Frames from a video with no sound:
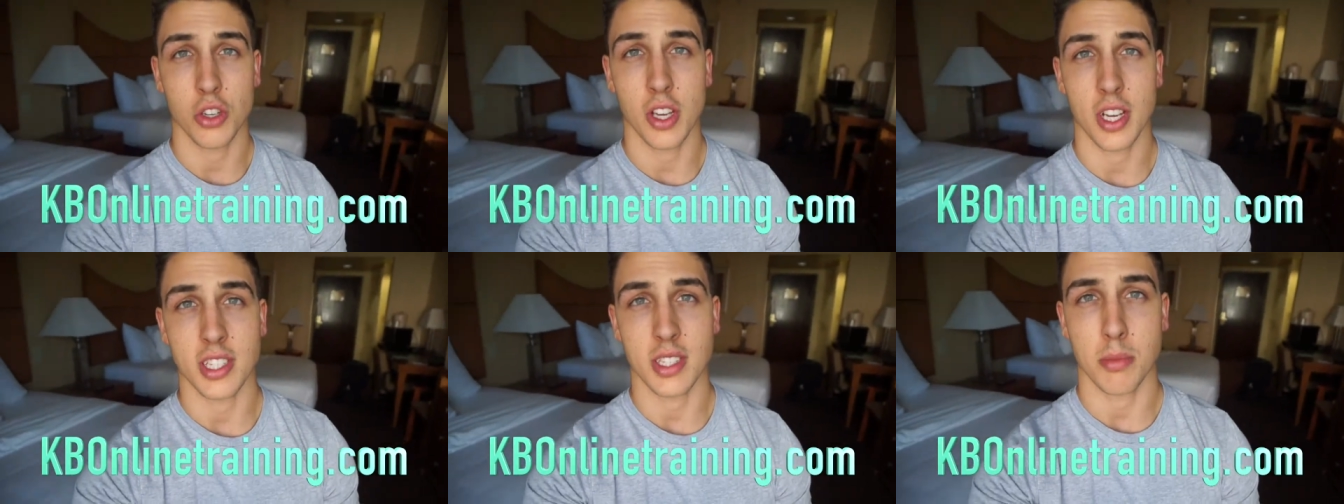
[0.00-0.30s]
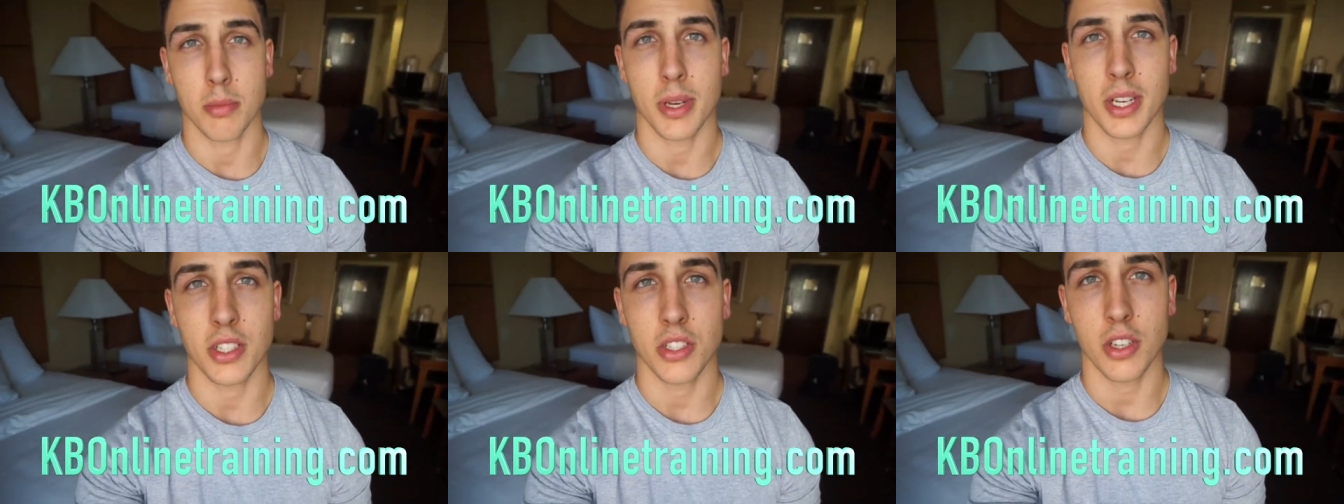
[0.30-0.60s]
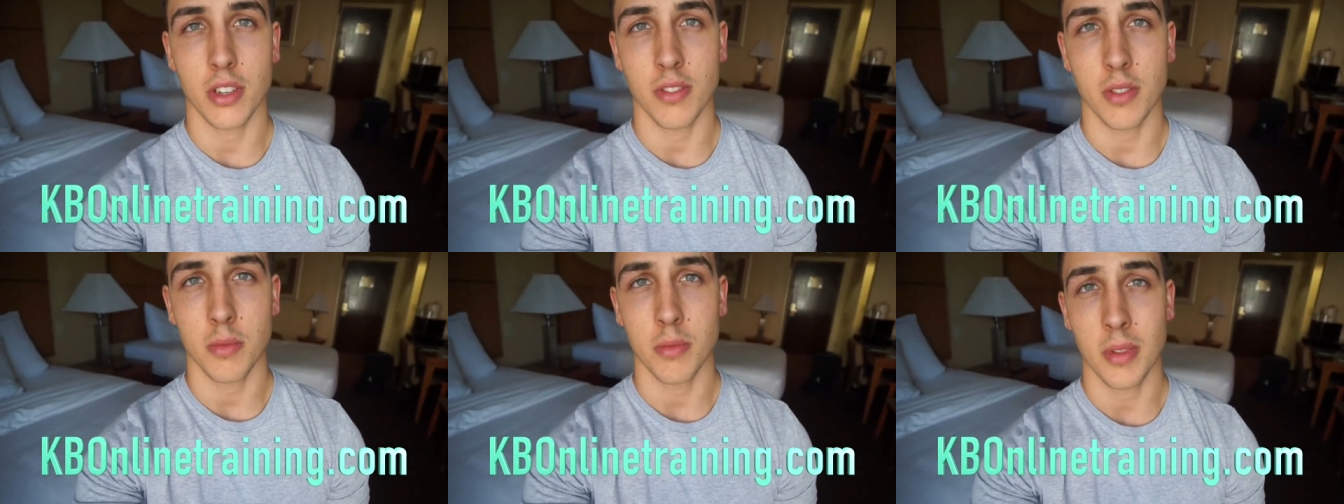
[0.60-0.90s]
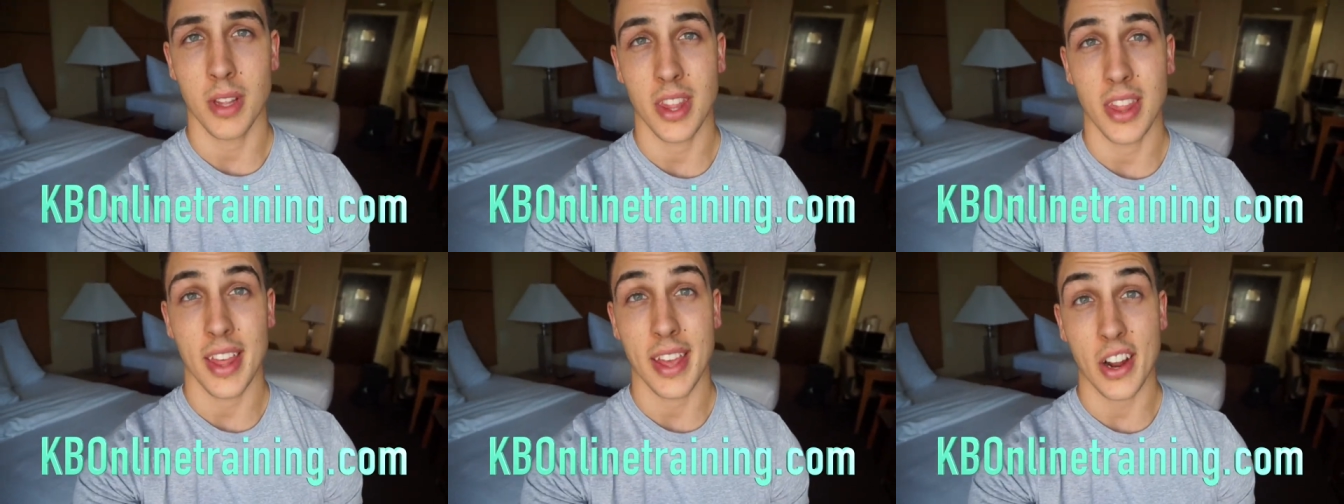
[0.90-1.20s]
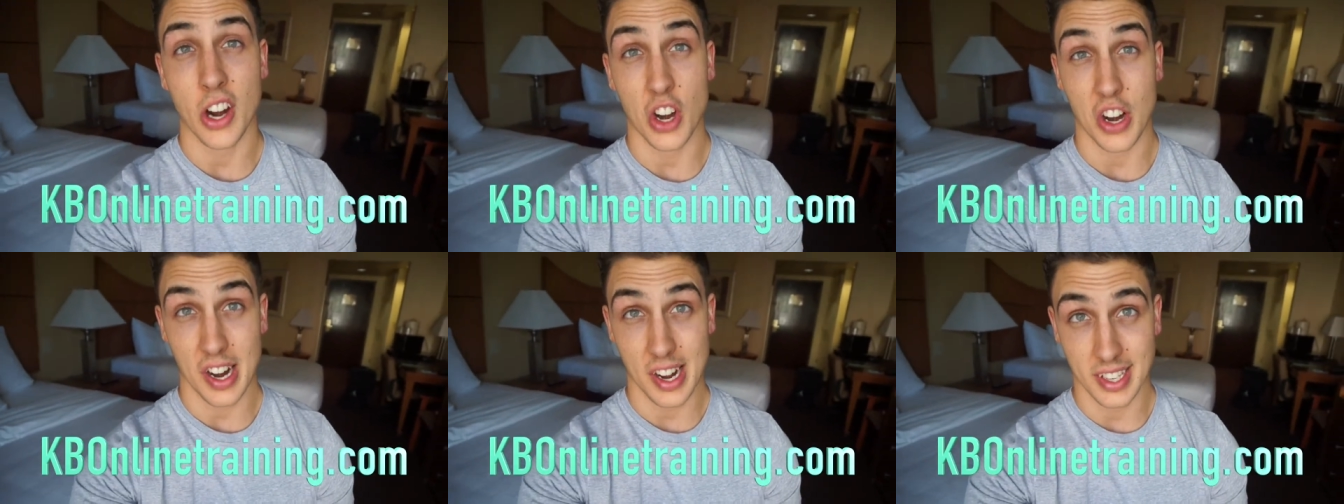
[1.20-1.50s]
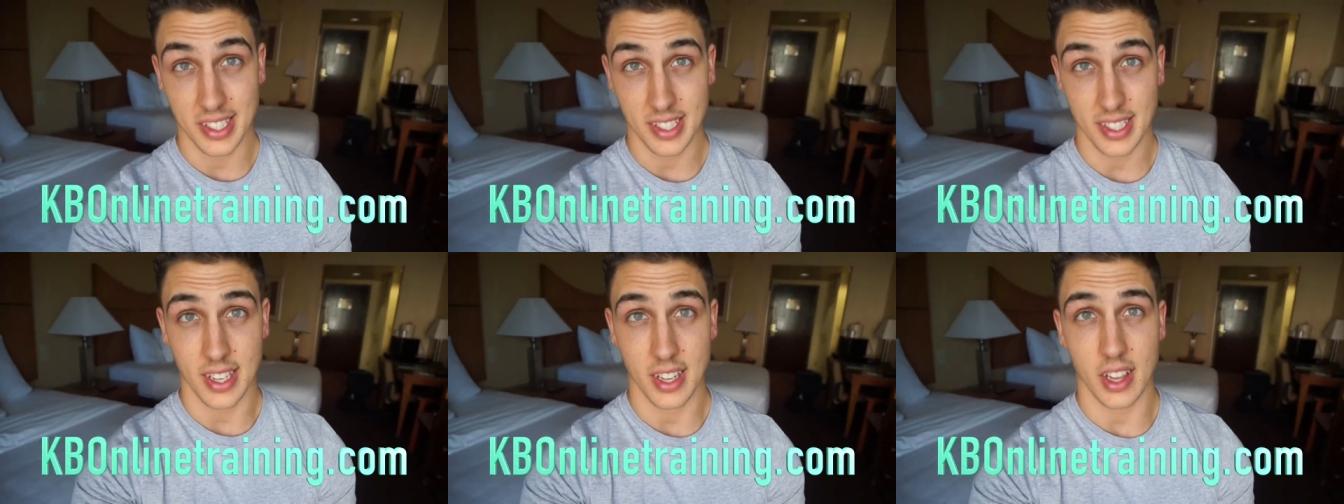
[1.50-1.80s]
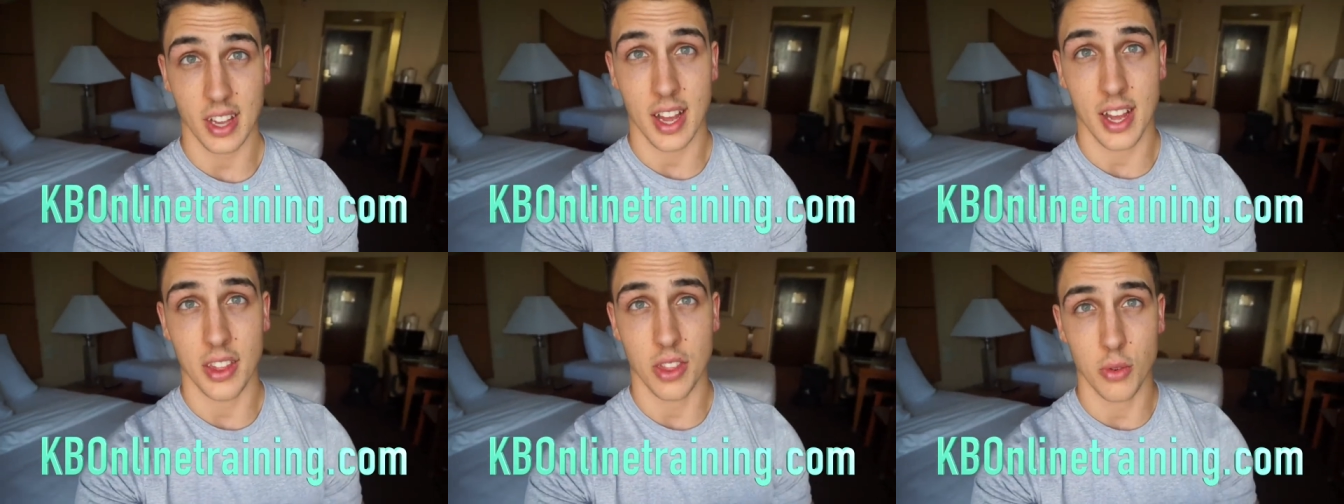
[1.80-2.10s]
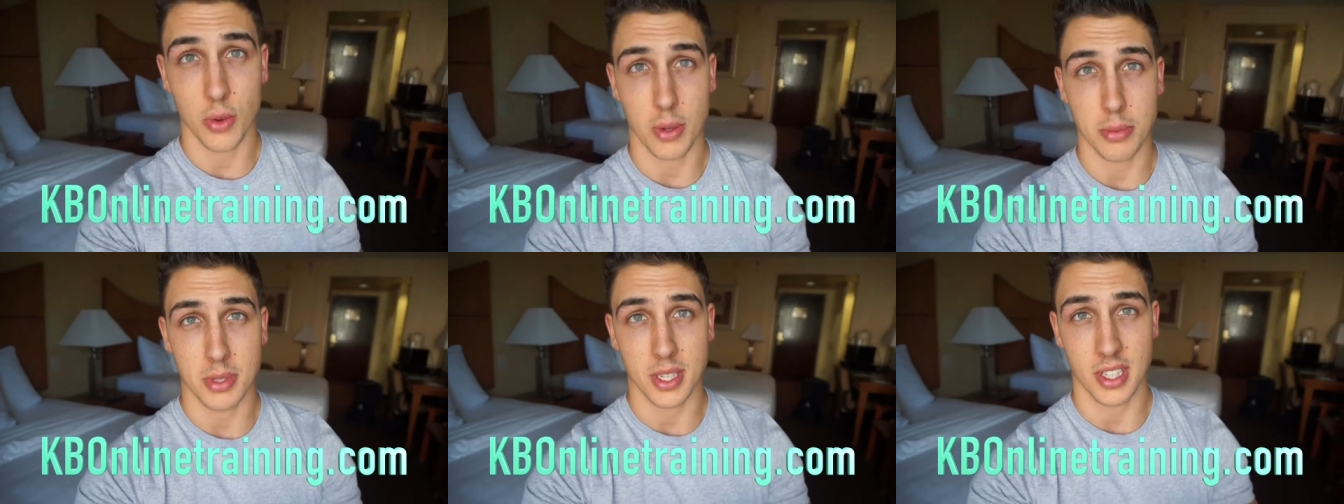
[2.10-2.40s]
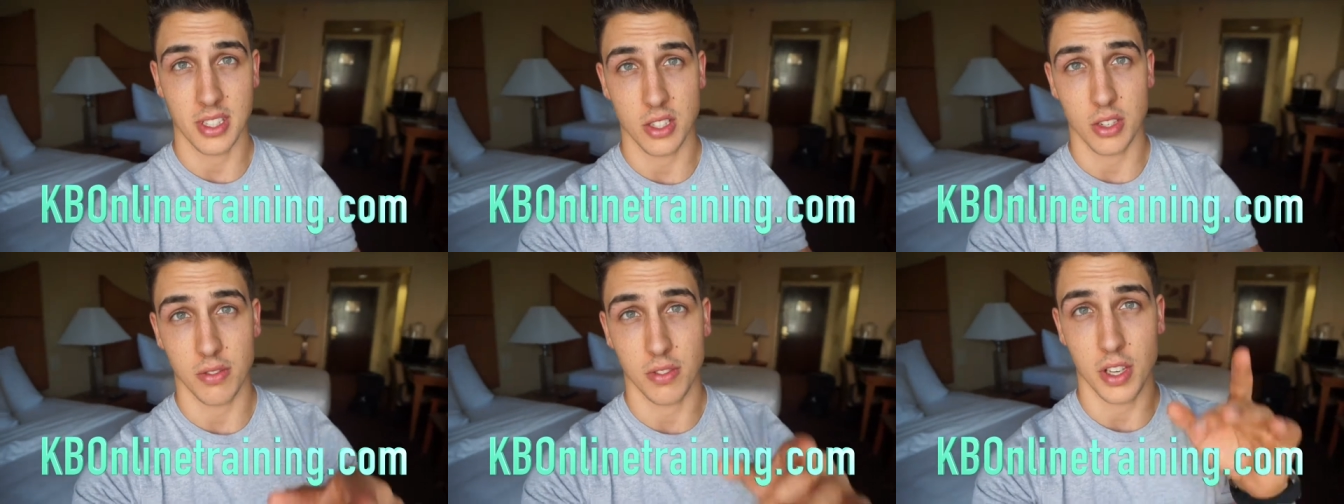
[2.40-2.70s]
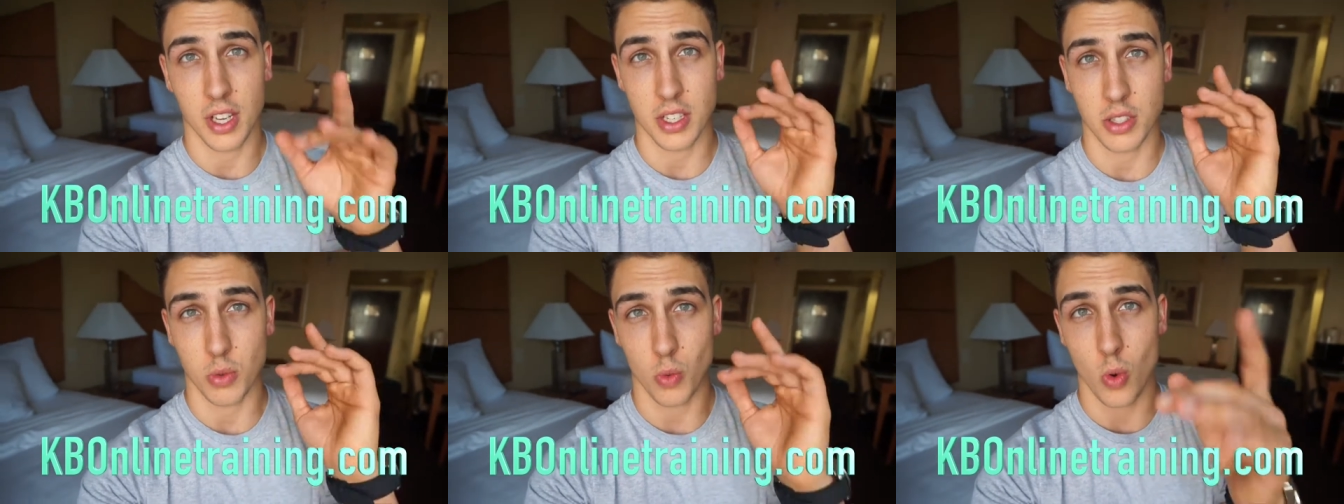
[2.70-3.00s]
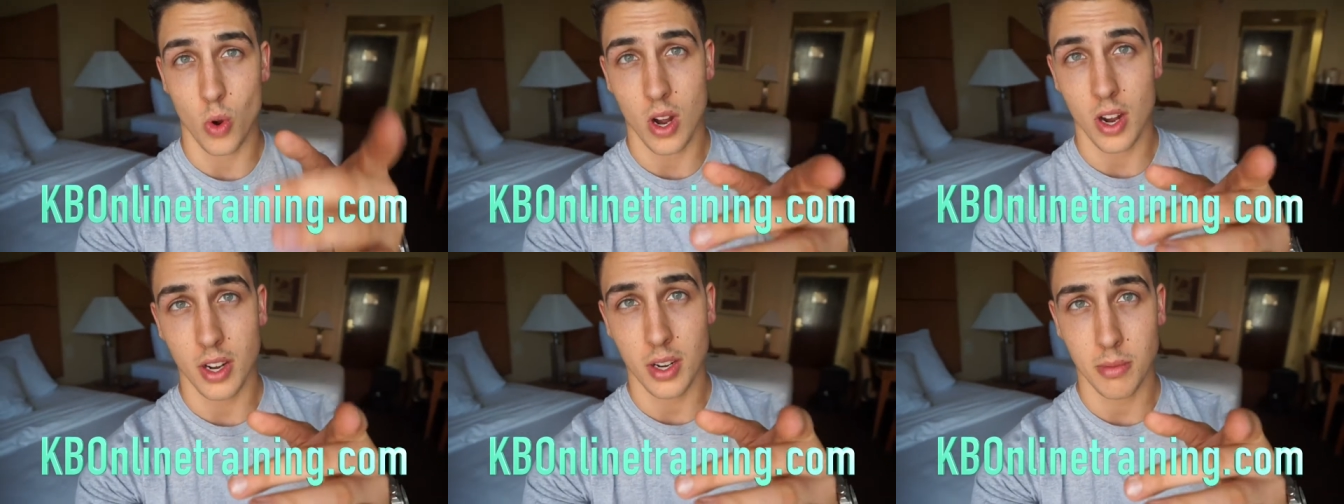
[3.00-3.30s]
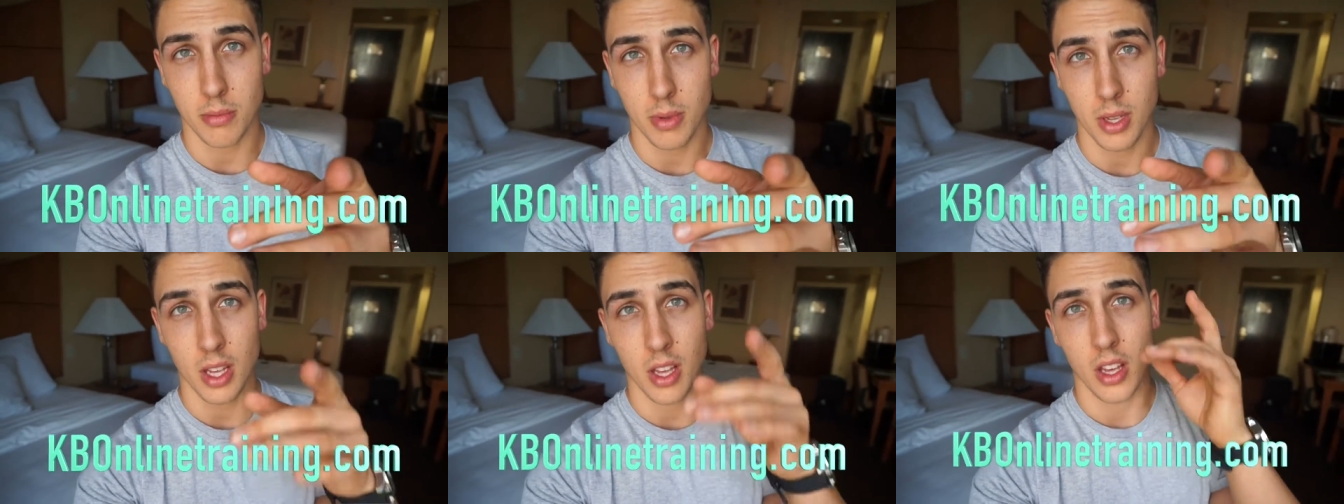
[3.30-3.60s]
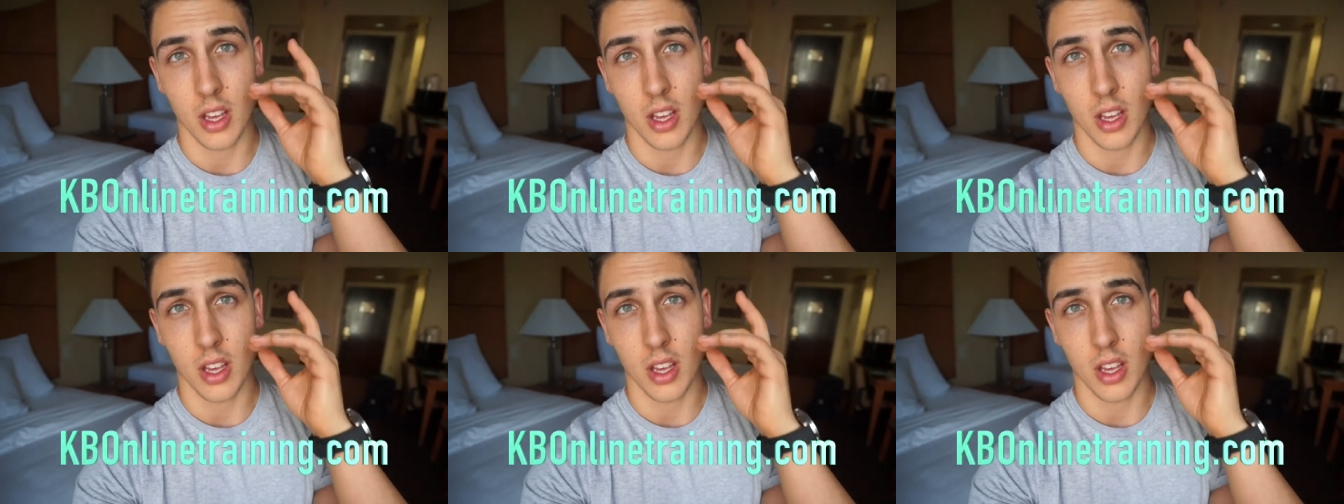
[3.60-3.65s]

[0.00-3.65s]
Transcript: you guys a picture of them. They are on sale on the website, so if you guys want them,